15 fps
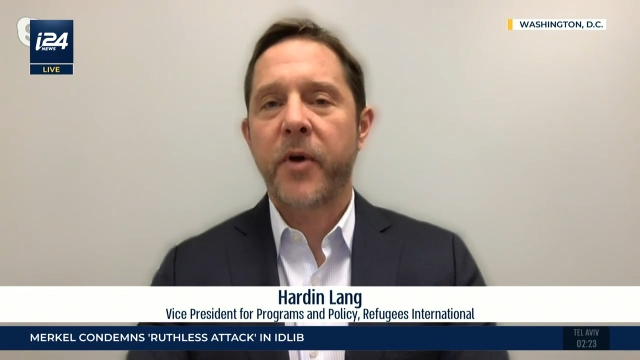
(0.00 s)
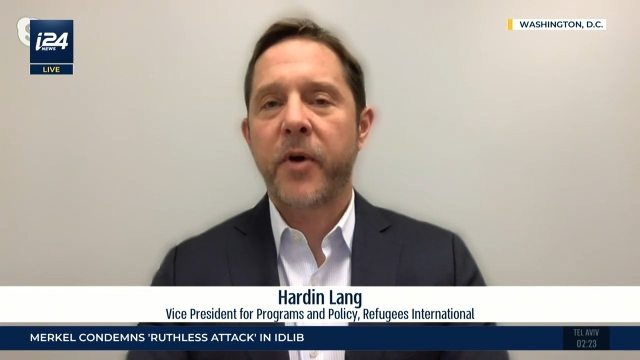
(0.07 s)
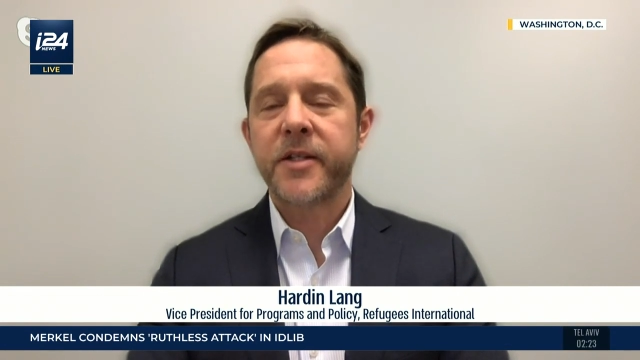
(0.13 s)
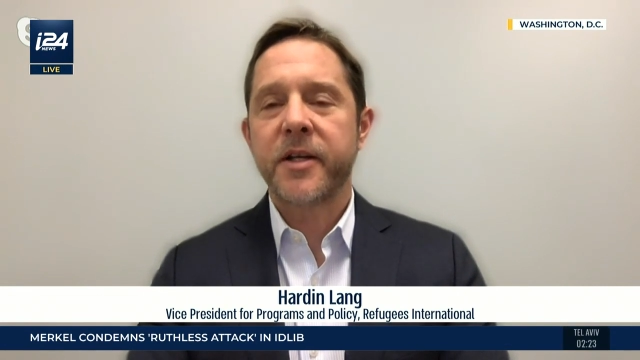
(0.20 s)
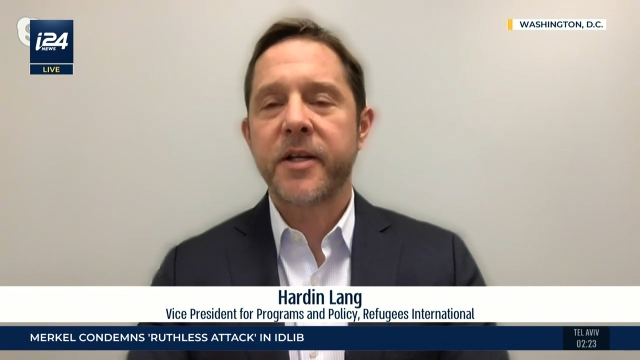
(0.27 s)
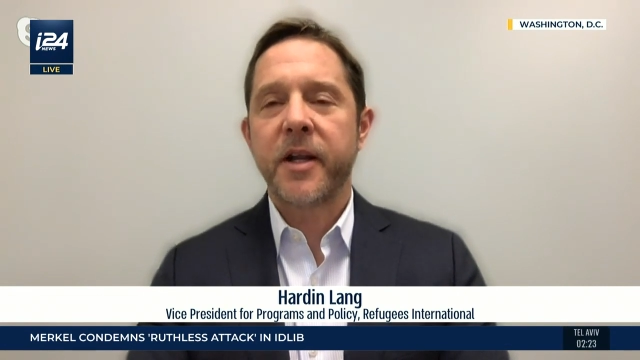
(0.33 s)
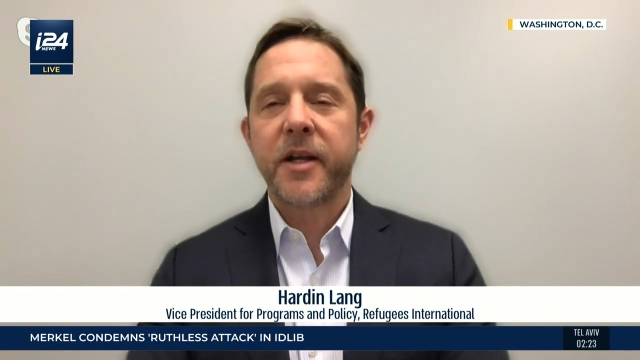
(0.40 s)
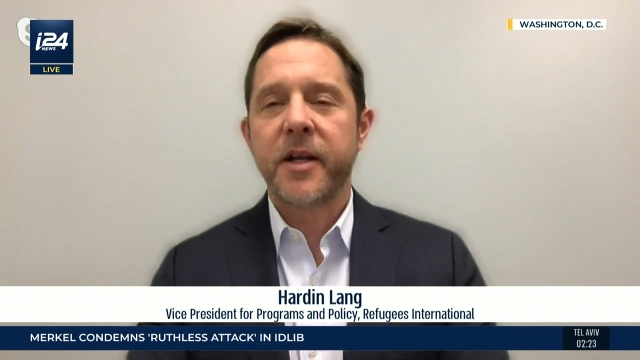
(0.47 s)

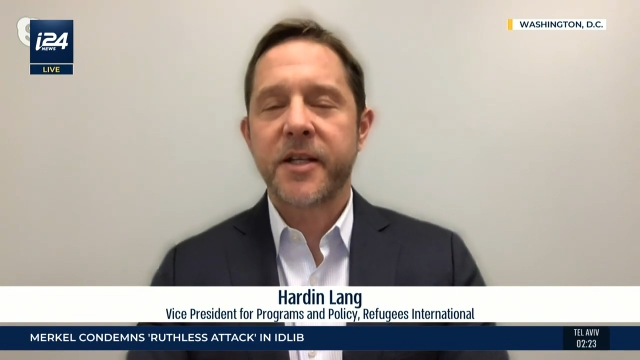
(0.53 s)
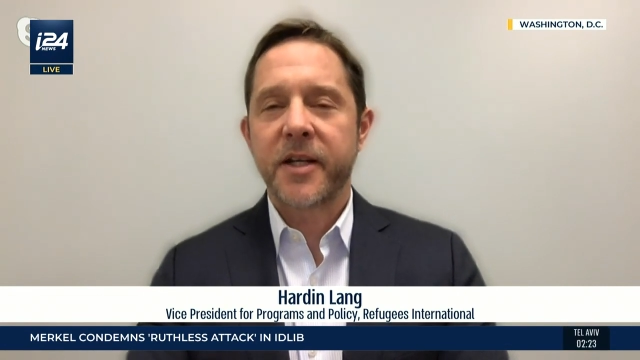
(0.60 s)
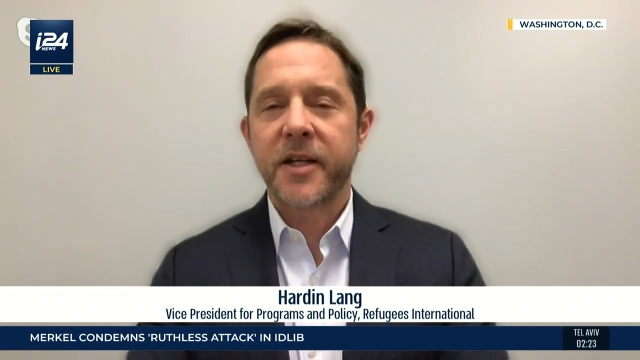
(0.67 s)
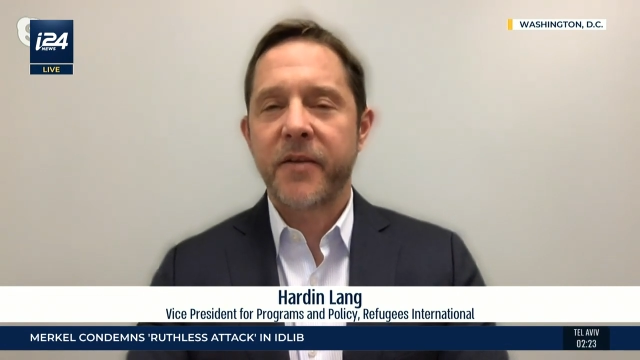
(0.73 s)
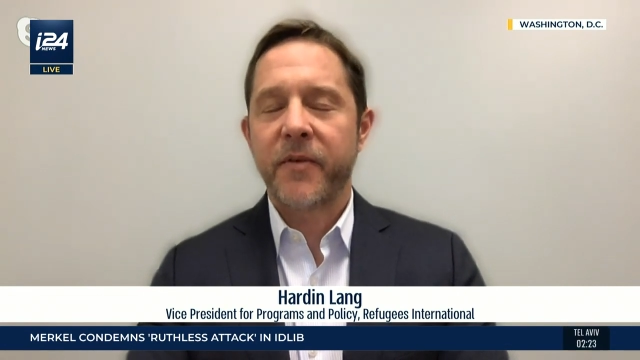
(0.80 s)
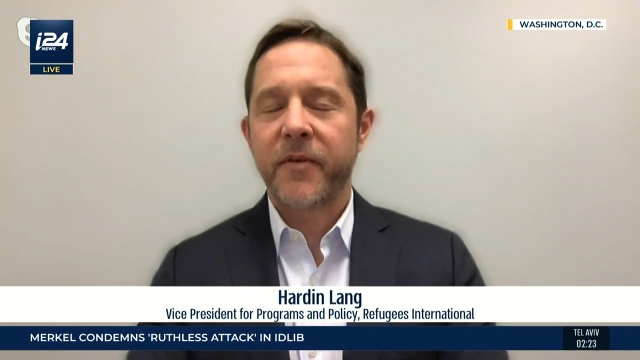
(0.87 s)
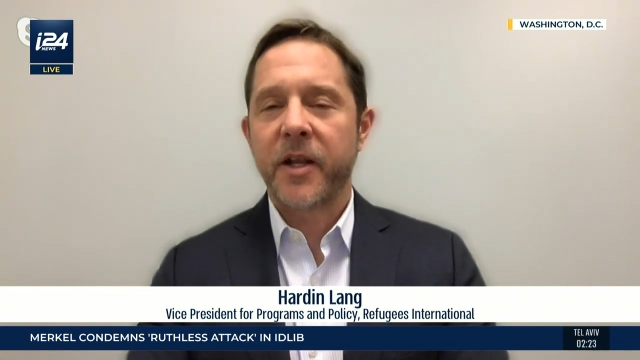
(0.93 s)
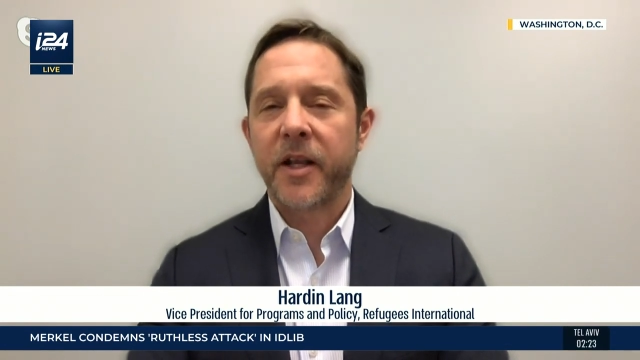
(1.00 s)
present in a
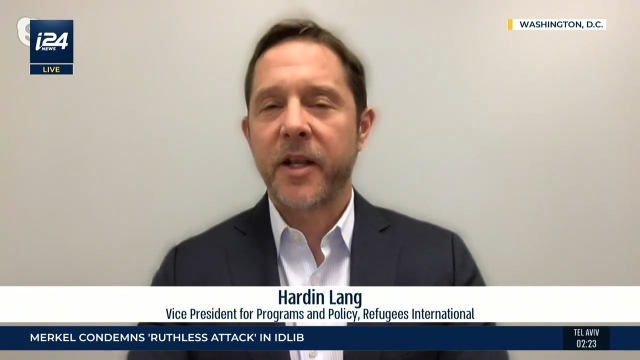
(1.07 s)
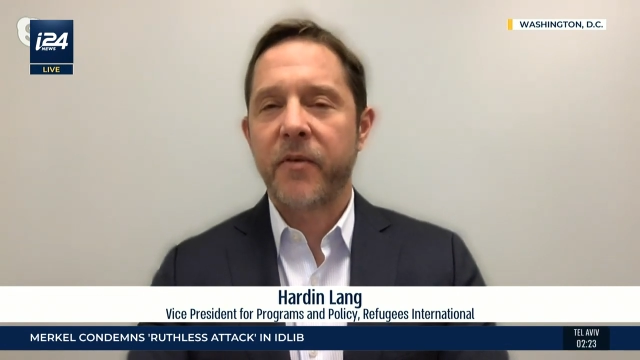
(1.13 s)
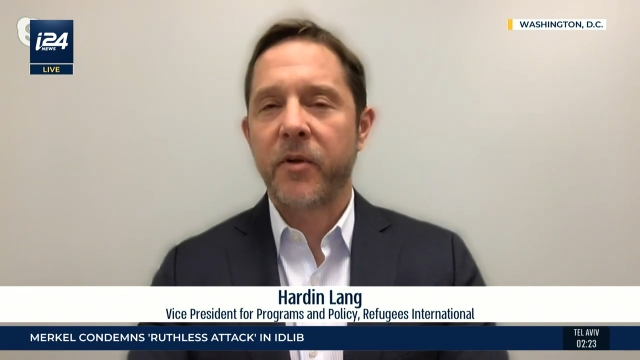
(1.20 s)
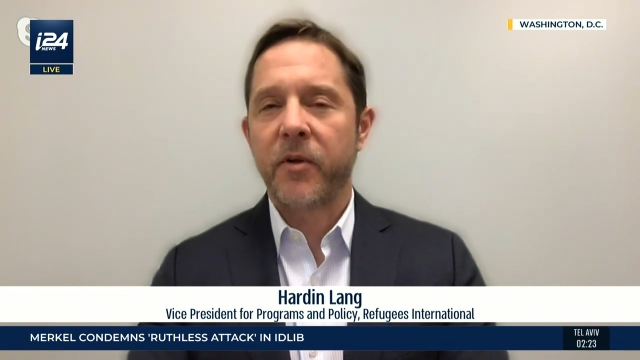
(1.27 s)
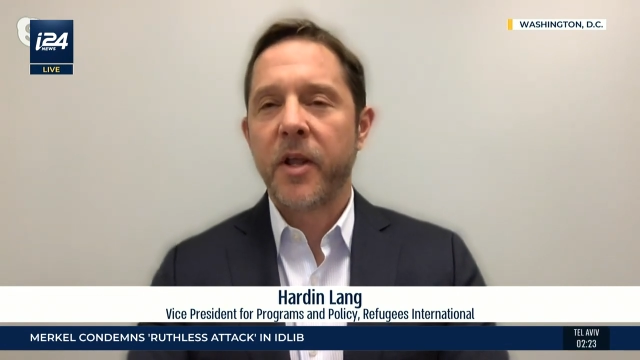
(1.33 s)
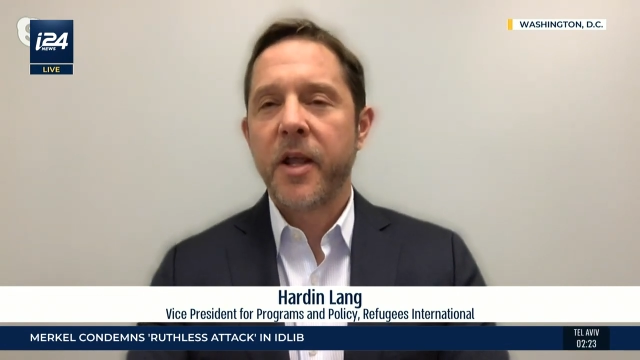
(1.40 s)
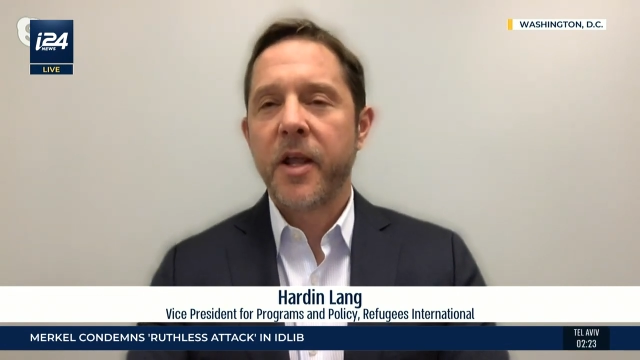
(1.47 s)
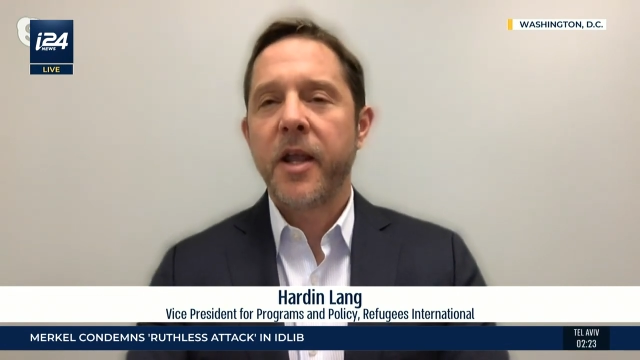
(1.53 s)
significant
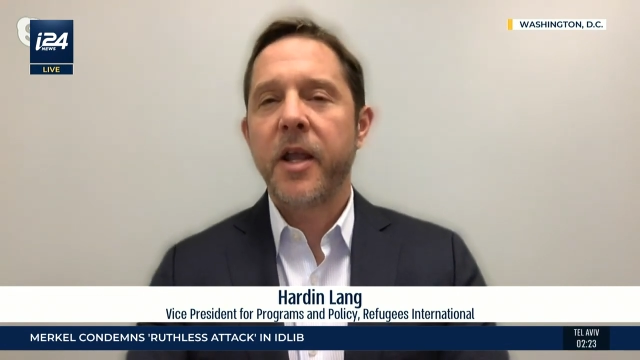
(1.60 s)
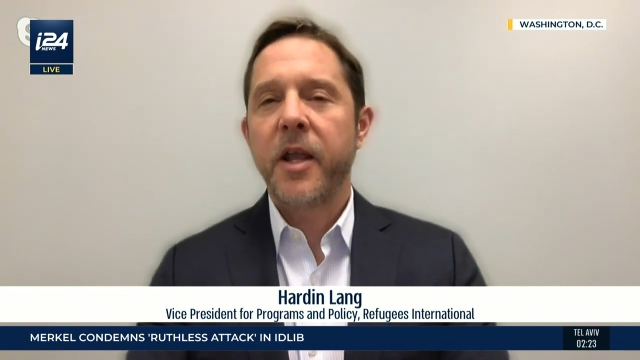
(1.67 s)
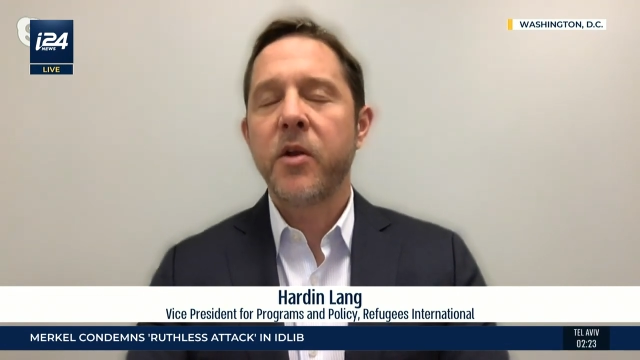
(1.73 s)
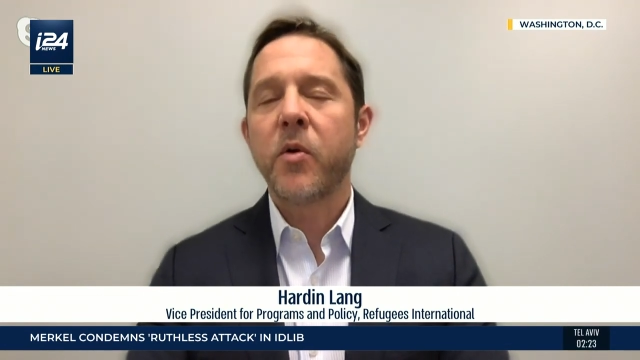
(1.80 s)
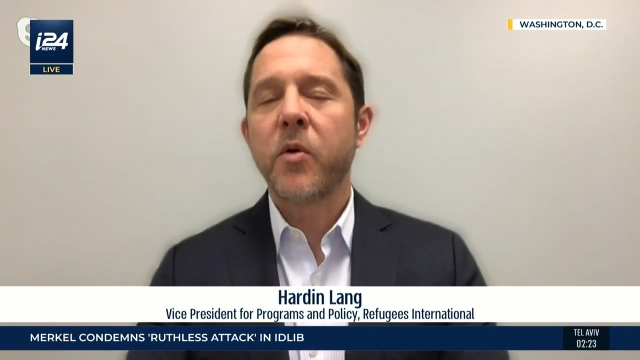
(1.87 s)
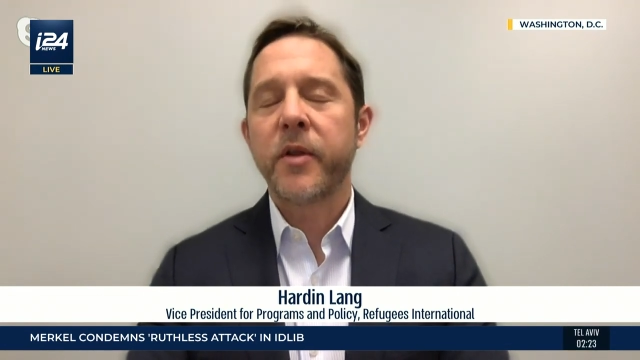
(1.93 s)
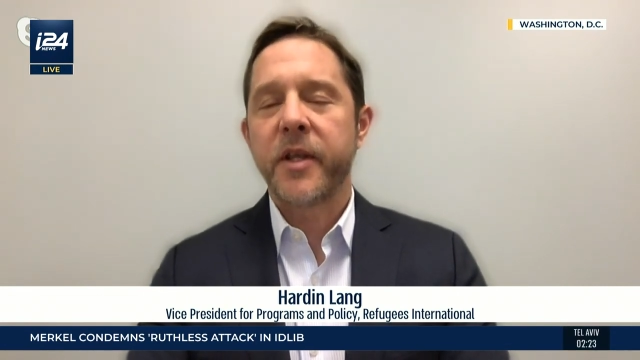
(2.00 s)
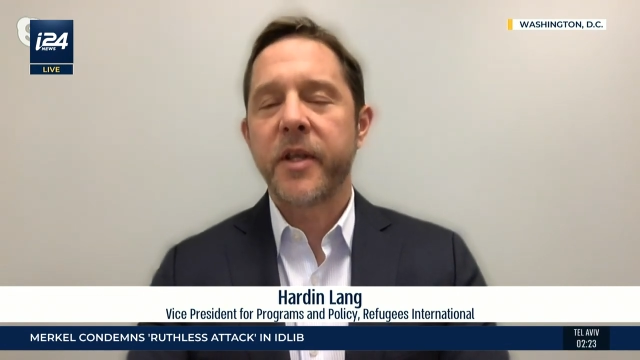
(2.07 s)
level in
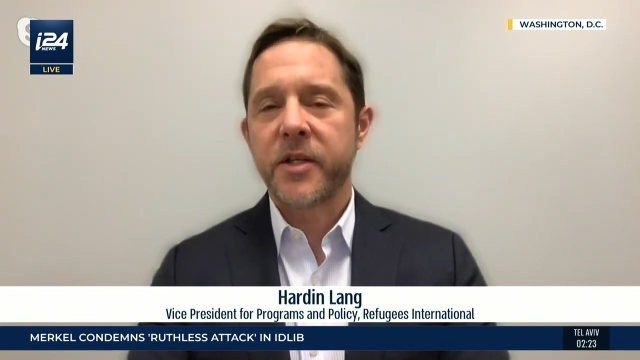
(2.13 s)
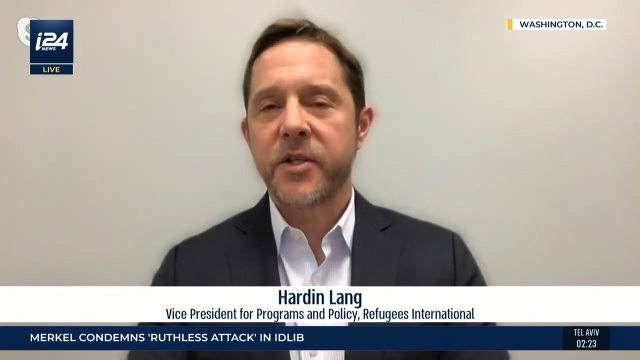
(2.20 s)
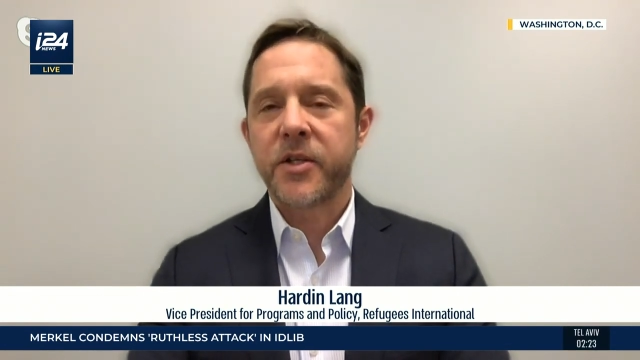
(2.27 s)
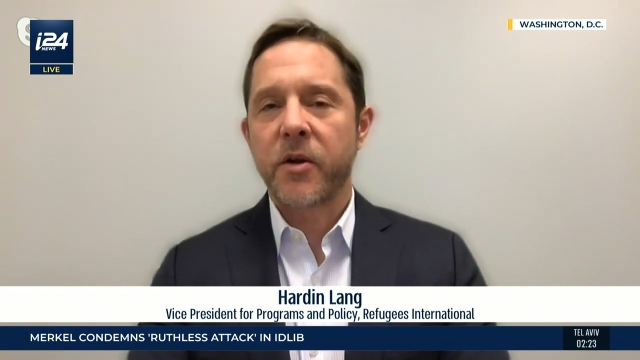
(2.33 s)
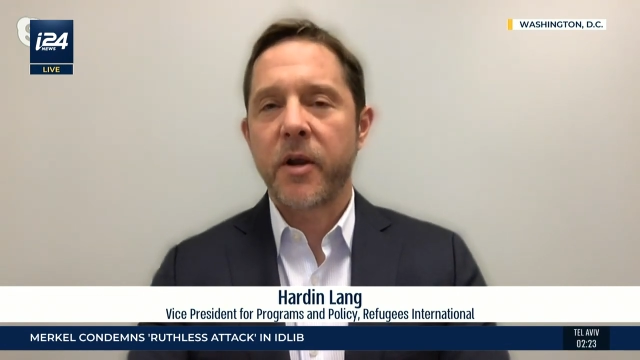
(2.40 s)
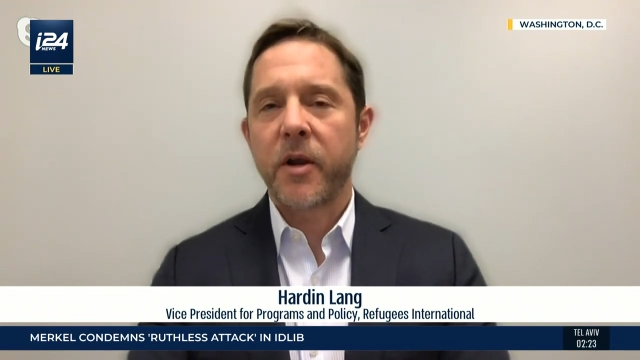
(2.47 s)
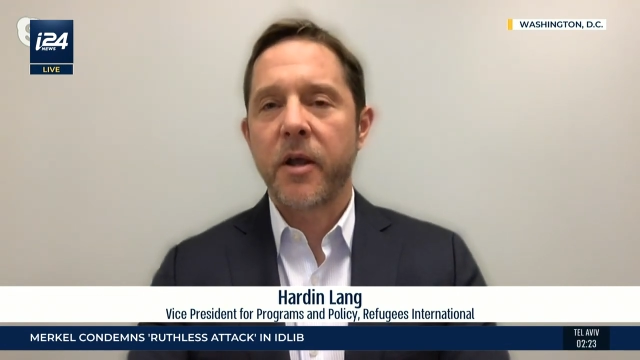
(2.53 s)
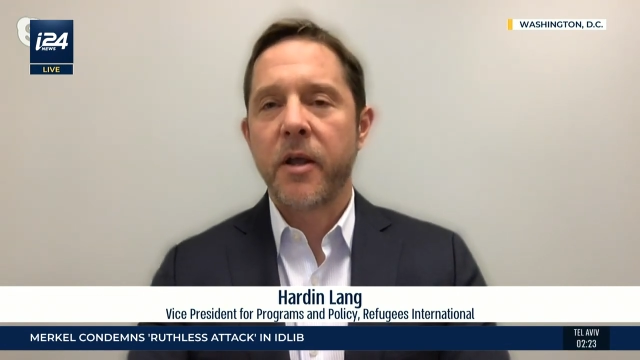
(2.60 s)
northeast
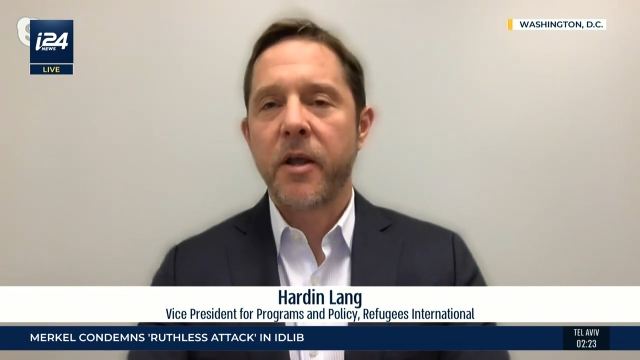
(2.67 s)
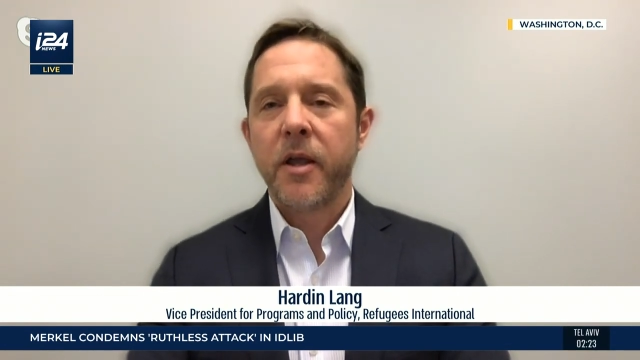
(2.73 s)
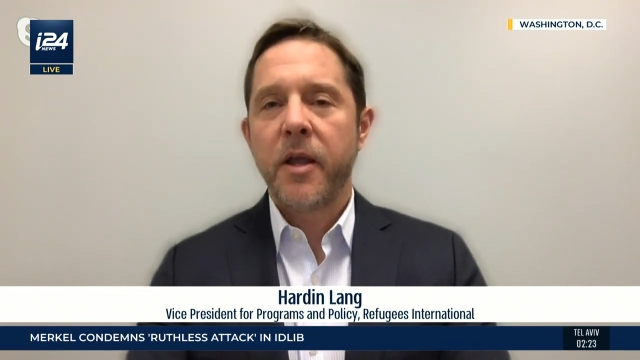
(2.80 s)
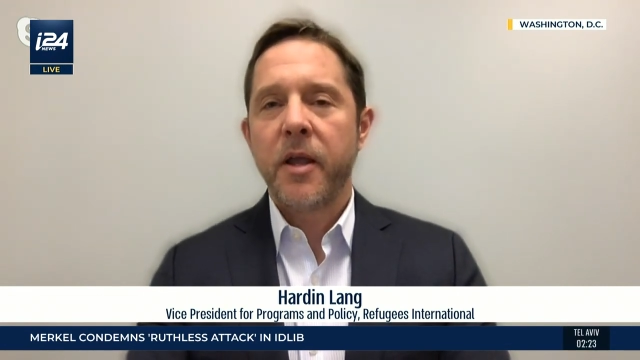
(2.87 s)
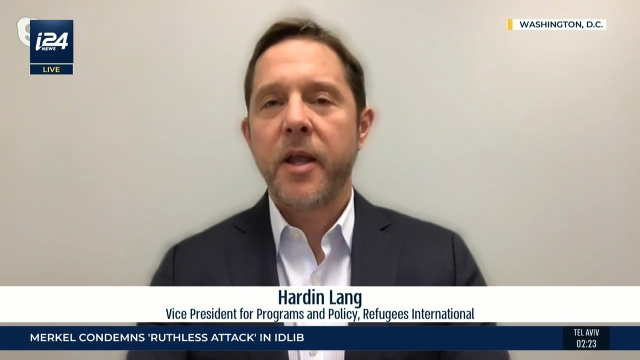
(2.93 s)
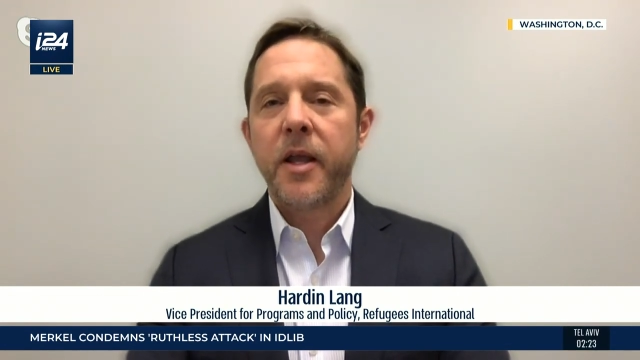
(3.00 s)
Syria,